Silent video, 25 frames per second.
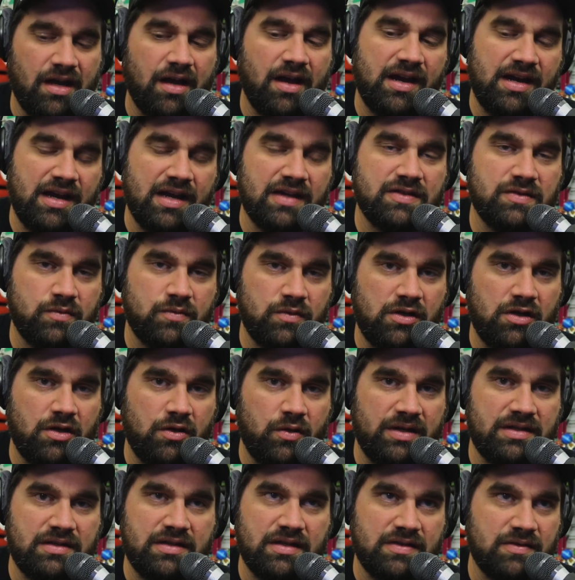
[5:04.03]
oh, I guess, you
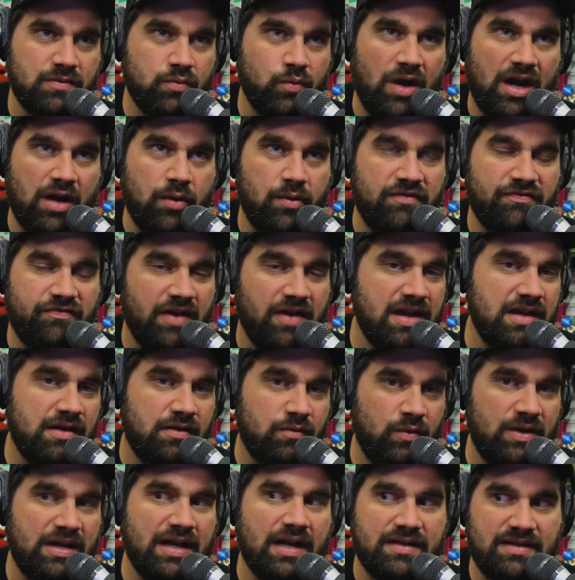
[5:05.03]
know, at this, why are we
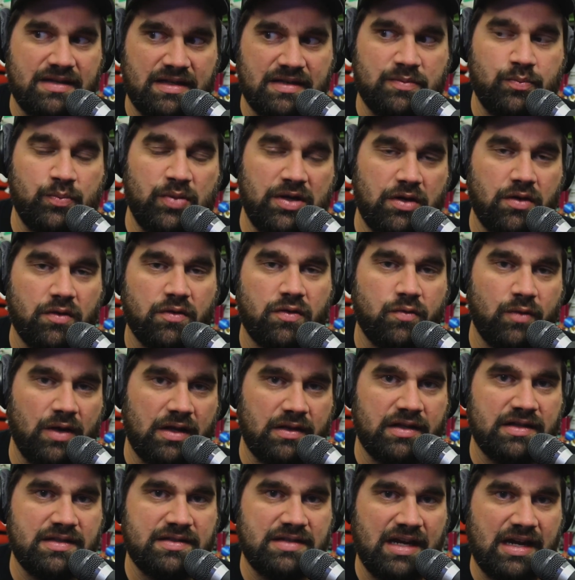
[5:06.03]
fighting? We got this bigger
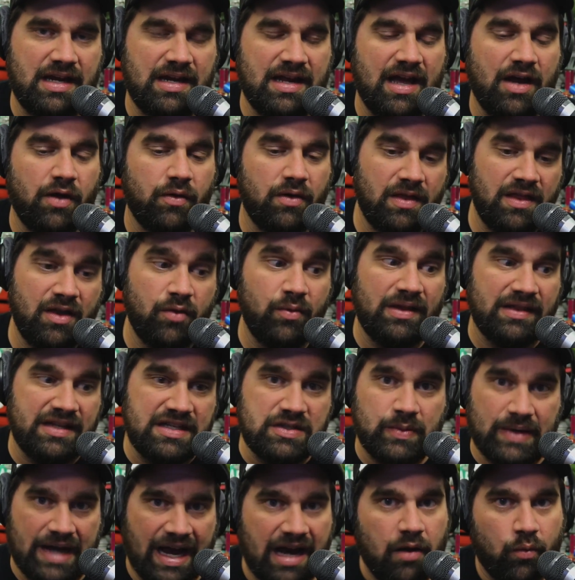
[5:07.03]
threat. Let's take it out. And then we, at
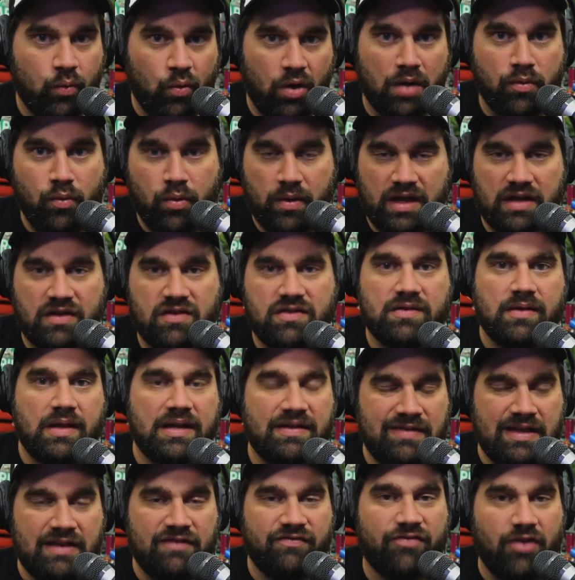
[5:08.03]
least we got a one where they,
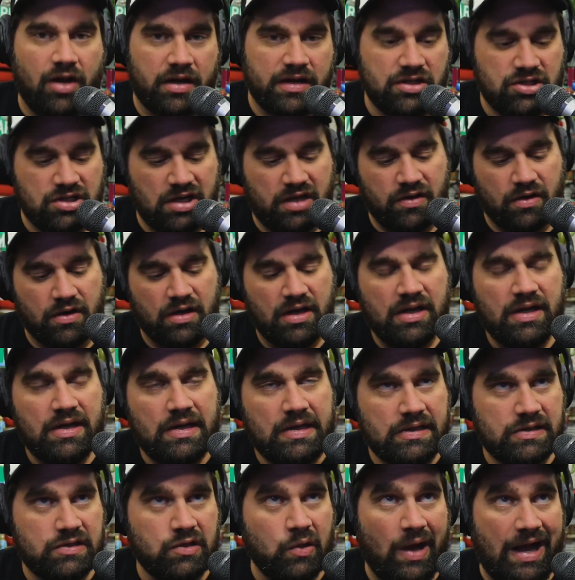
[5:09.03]
they, they fought each other.
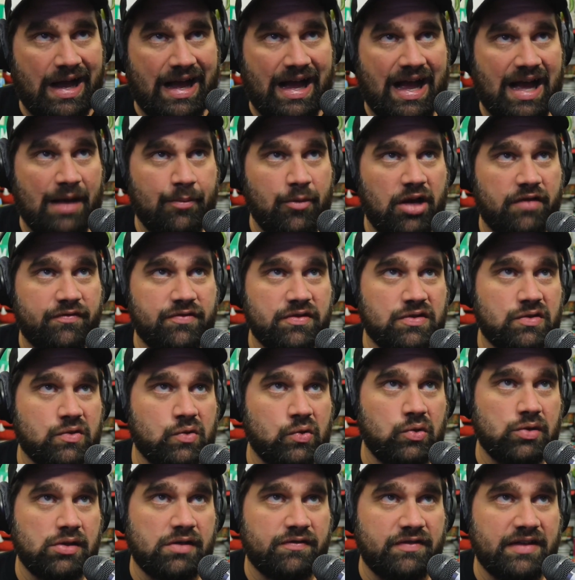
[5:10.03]
So I'm of the
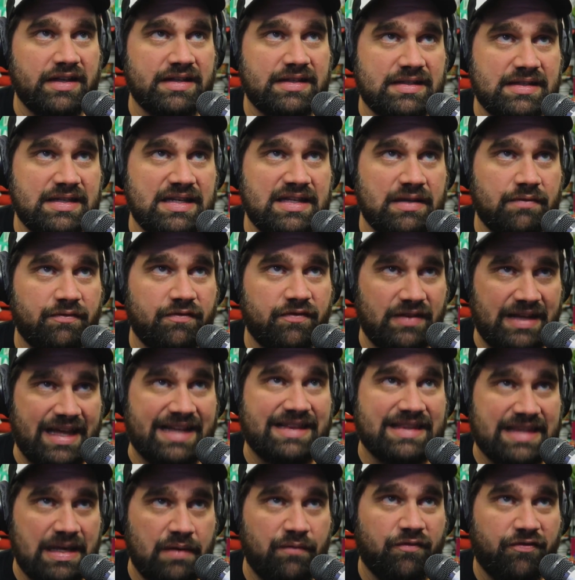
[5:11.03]
school of let's see them,
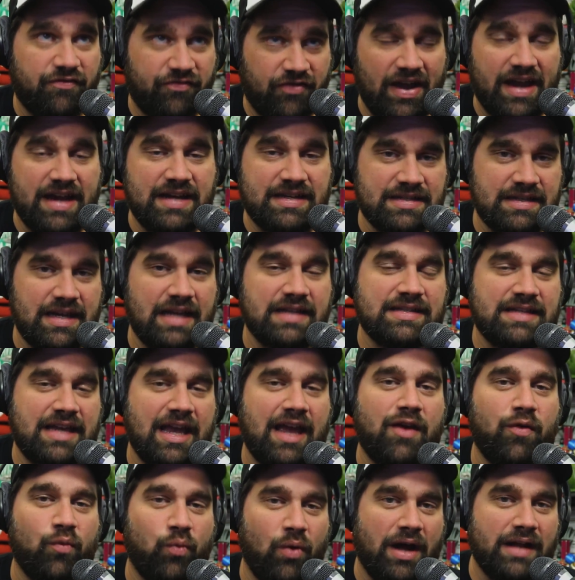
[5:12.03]
let them fight, as
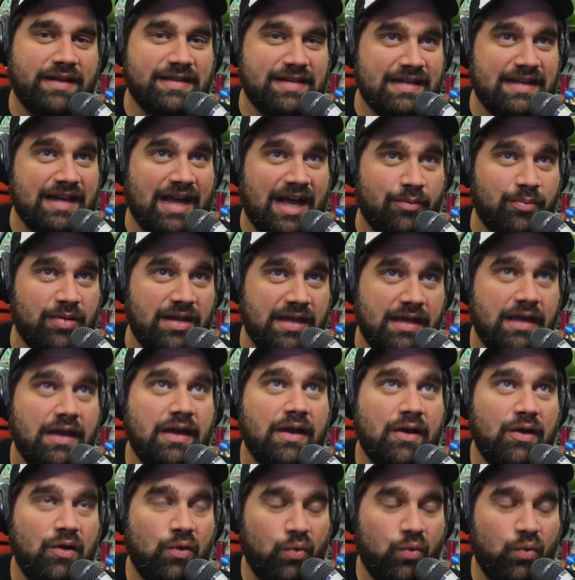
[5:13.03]
Ken Watanabe